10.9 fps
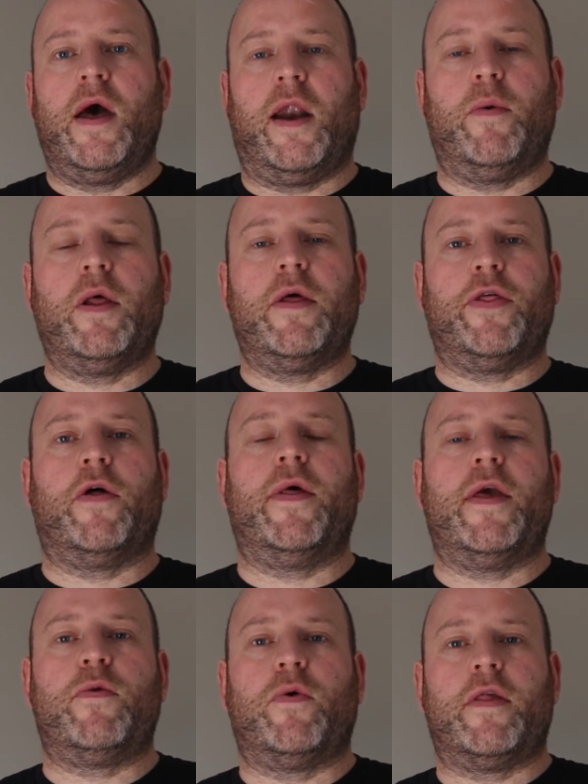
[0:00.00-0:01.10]
And I really felt
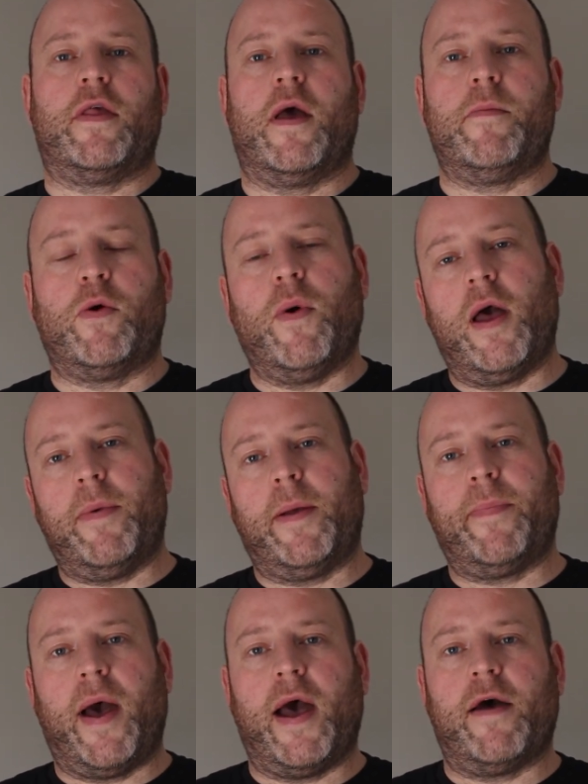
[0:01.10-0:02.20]
this was um, quite a
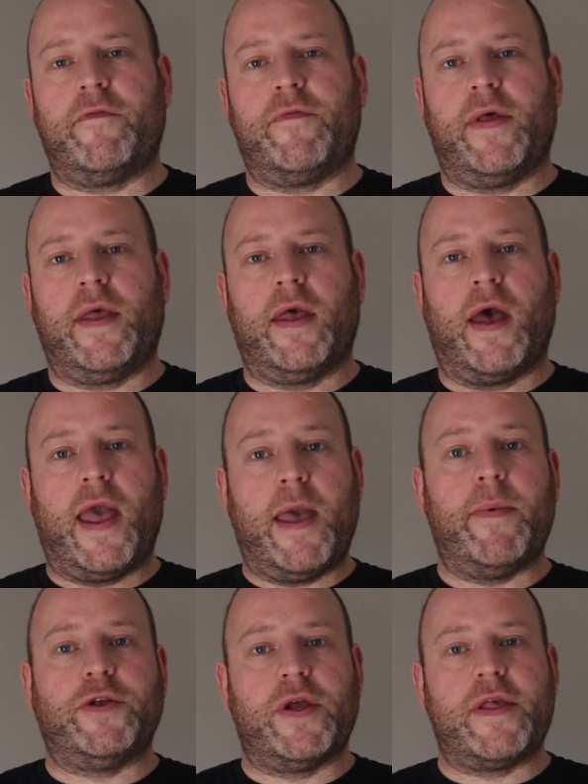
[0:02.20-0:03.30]
big part of the uh,
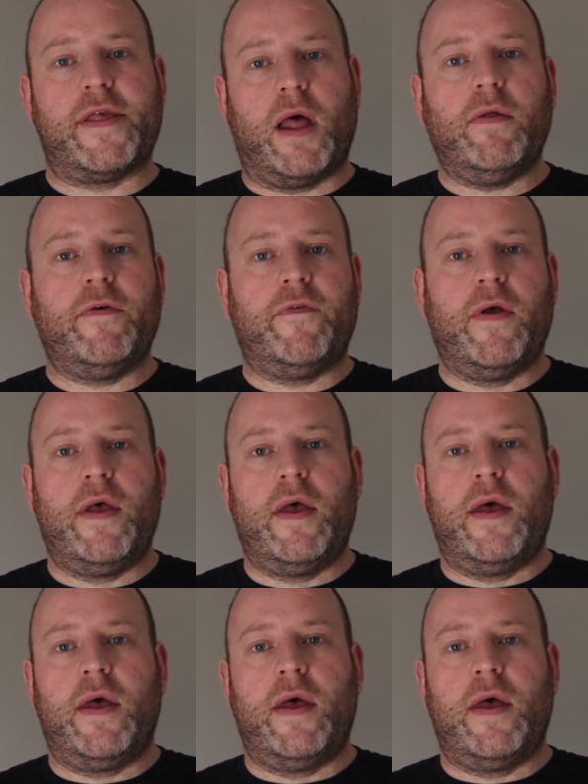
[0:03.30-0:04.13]
image itself,